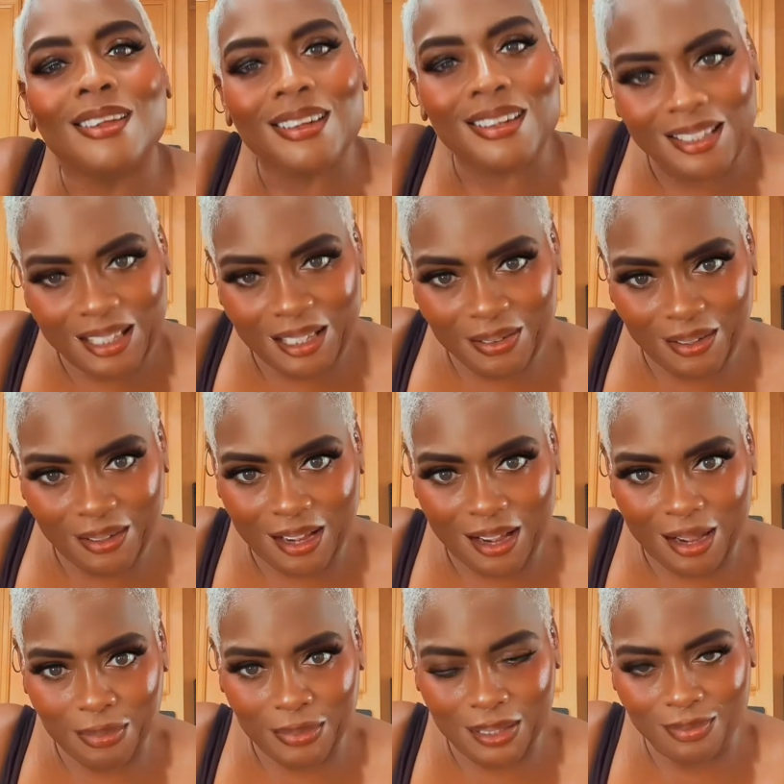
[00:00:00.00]
Leave your
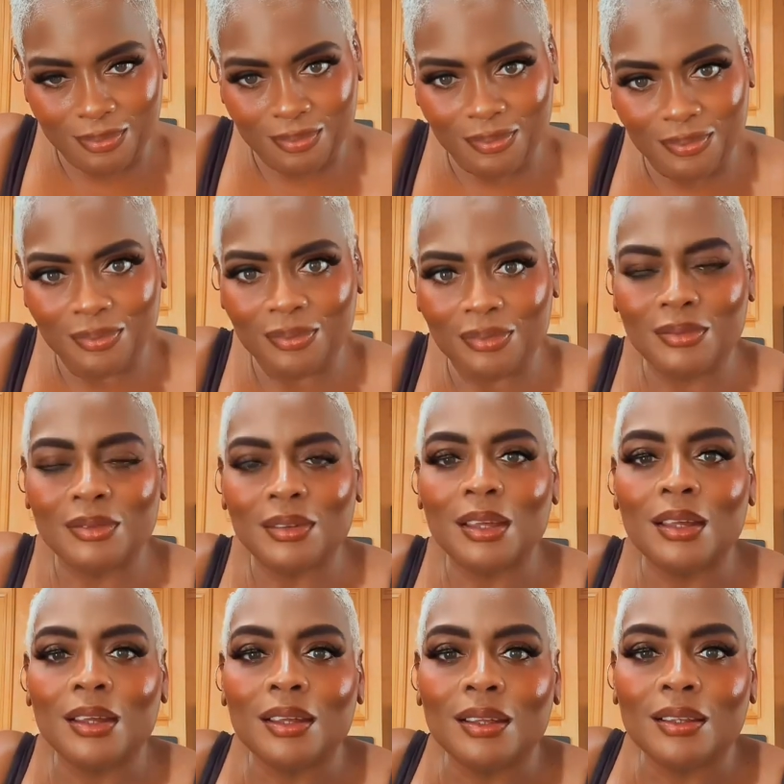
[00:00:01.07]
comment.
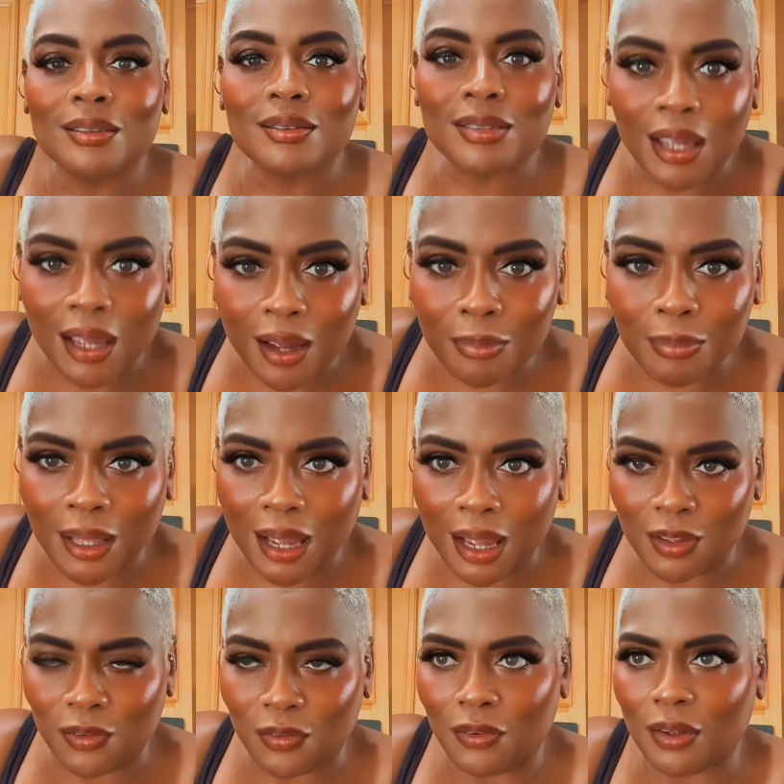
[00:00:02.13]
Tell me how
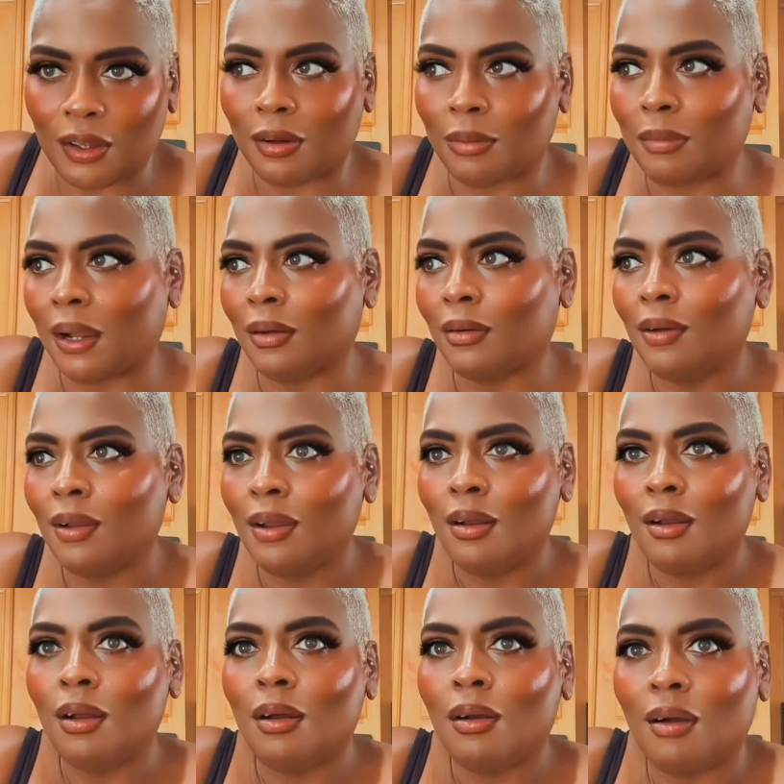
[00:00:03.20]
you feel about
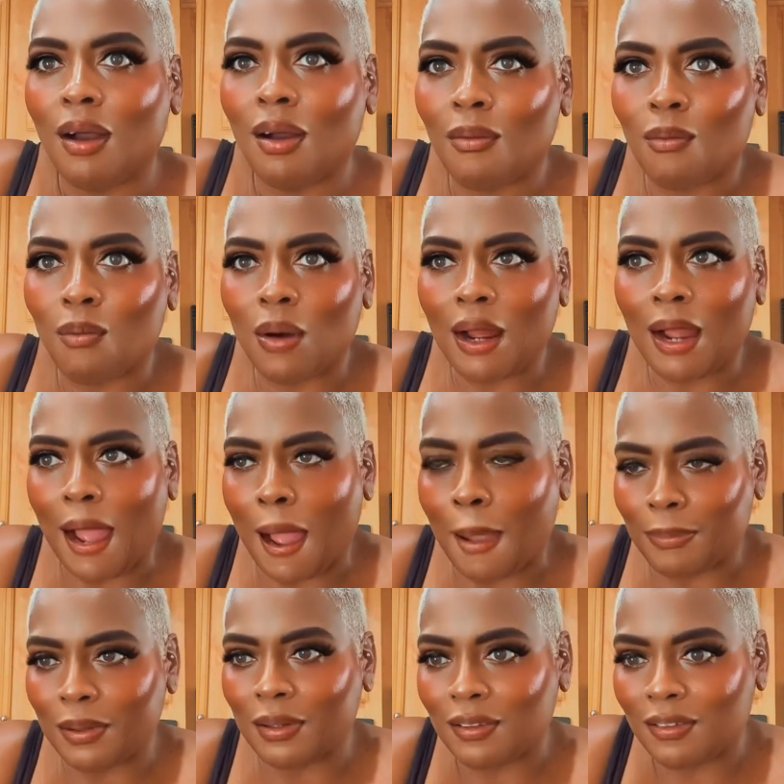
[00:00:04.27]
what
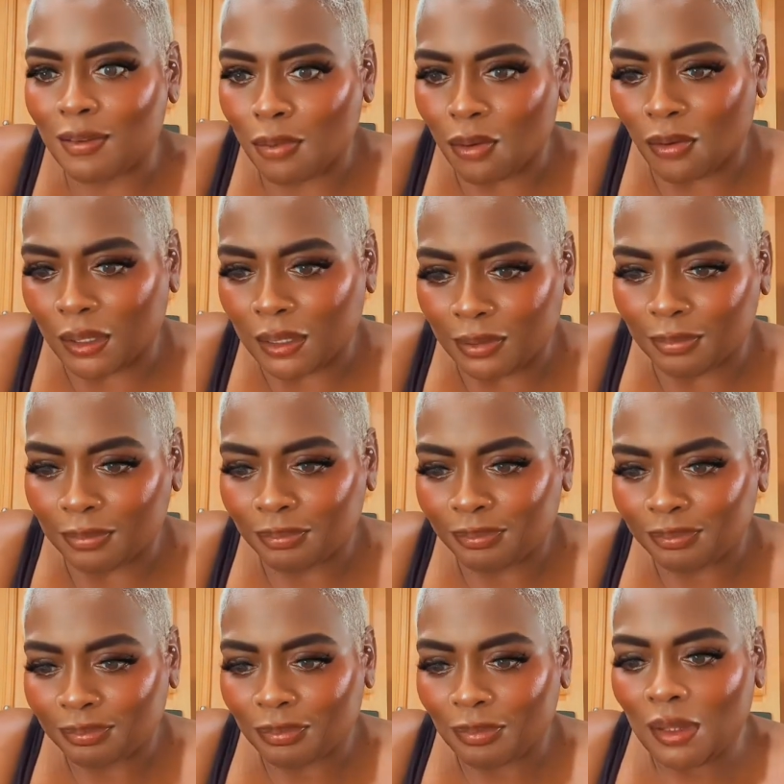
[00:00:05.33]
happened this morning.
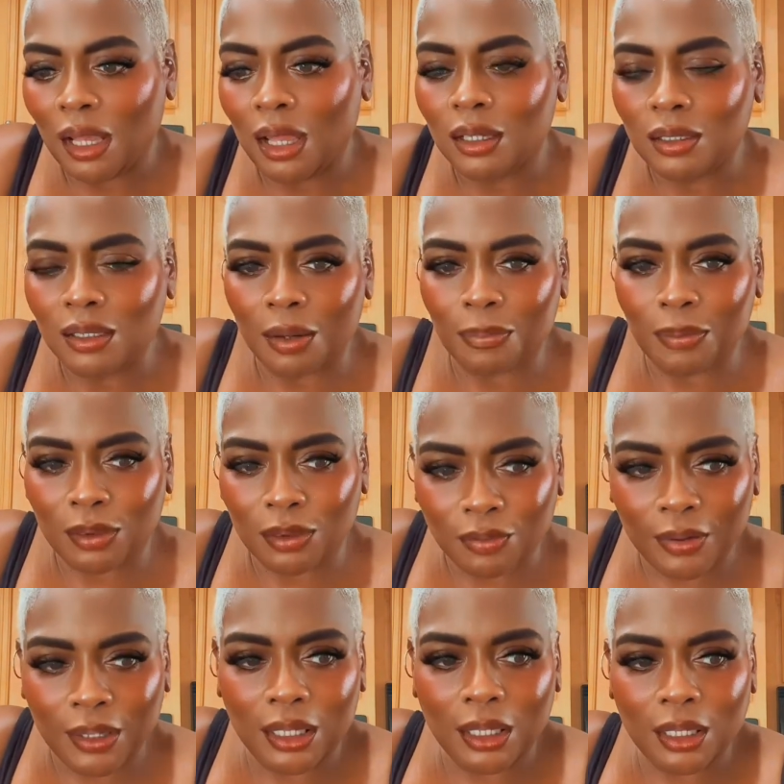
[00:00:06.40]
Number
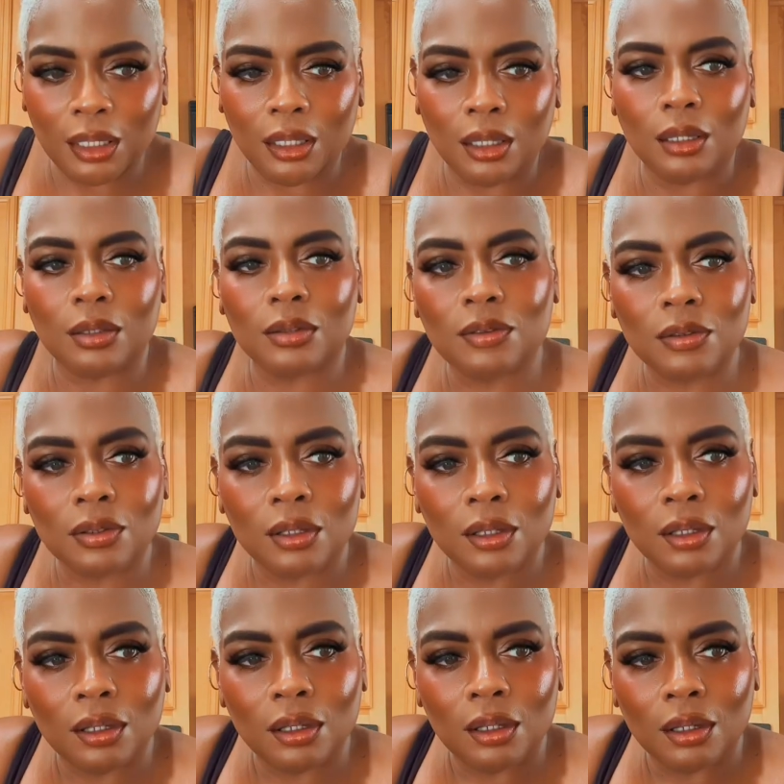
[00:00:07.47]
three is,
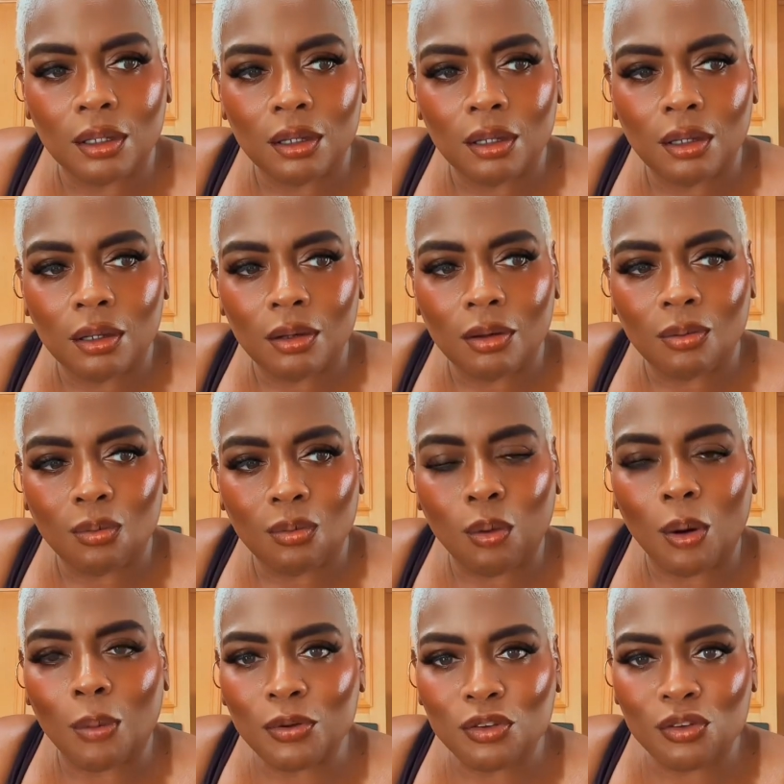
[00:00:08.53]

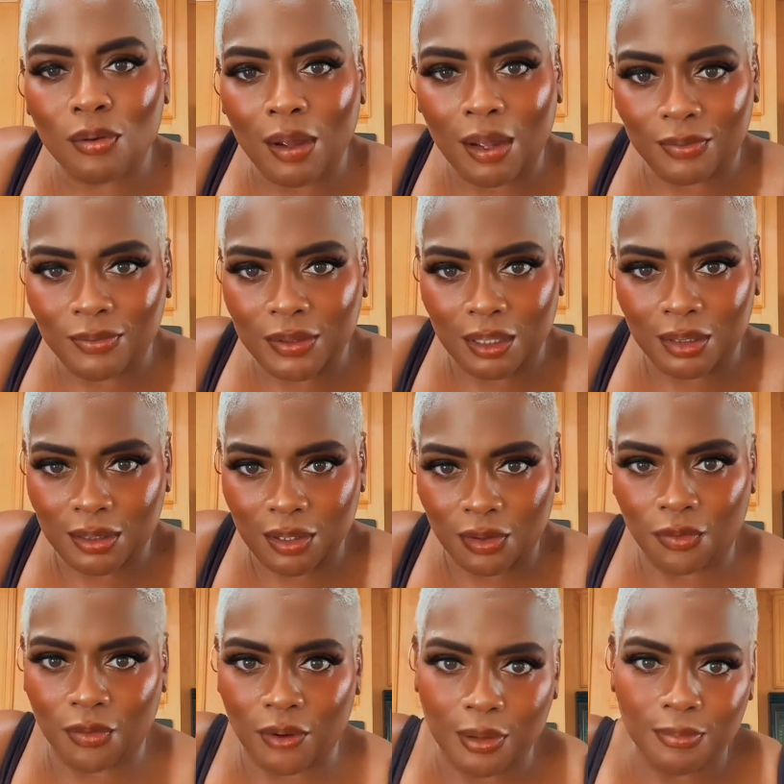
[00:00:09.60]
what would you have done
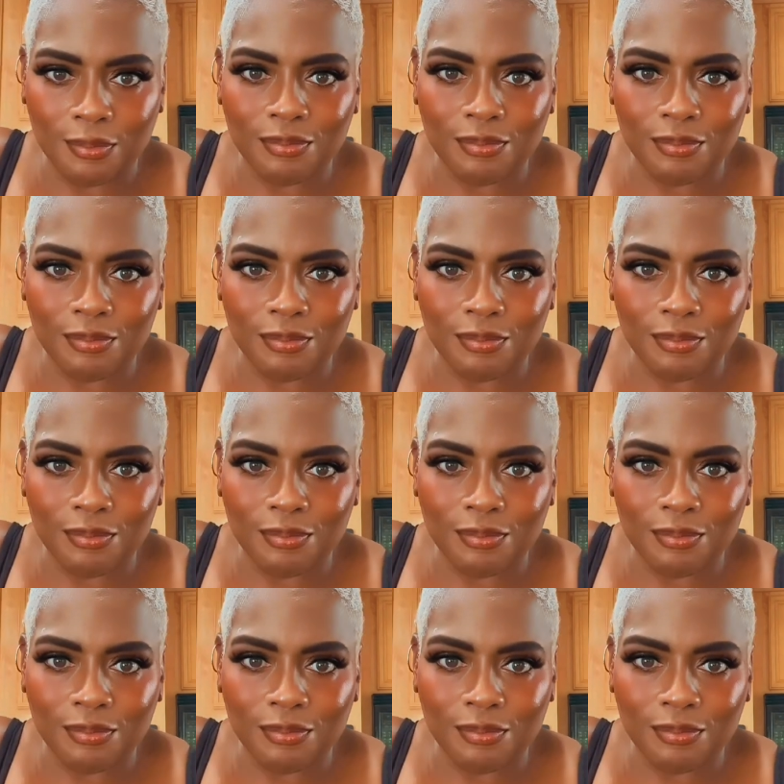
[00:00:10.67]
different?